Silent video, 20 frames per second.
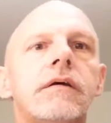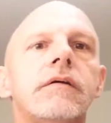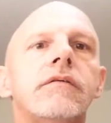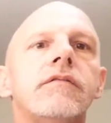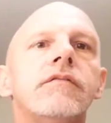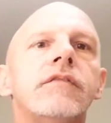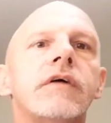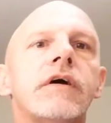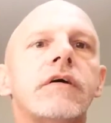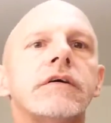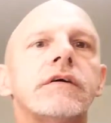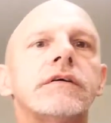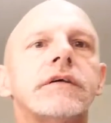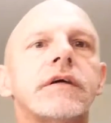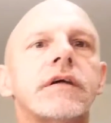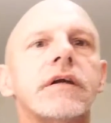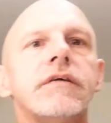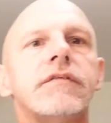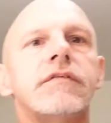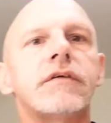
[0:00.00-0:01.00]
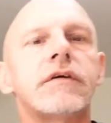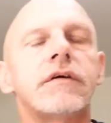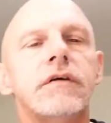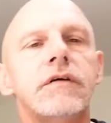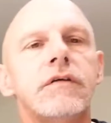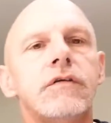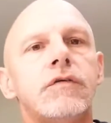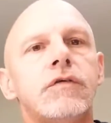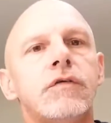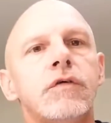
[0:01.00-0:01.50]
very significant
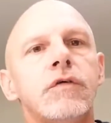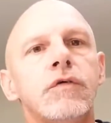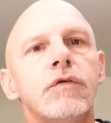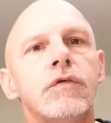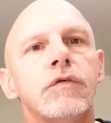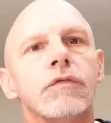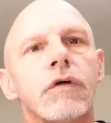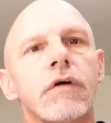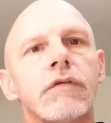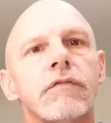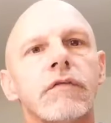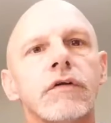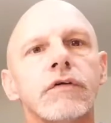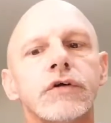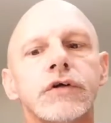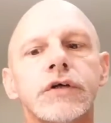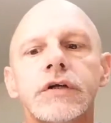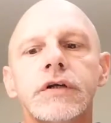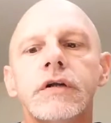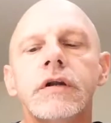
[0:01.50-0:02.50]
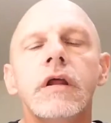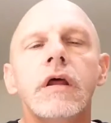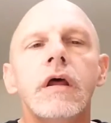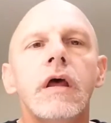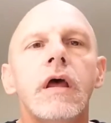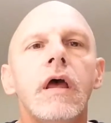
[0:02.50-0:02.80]
to the revolution,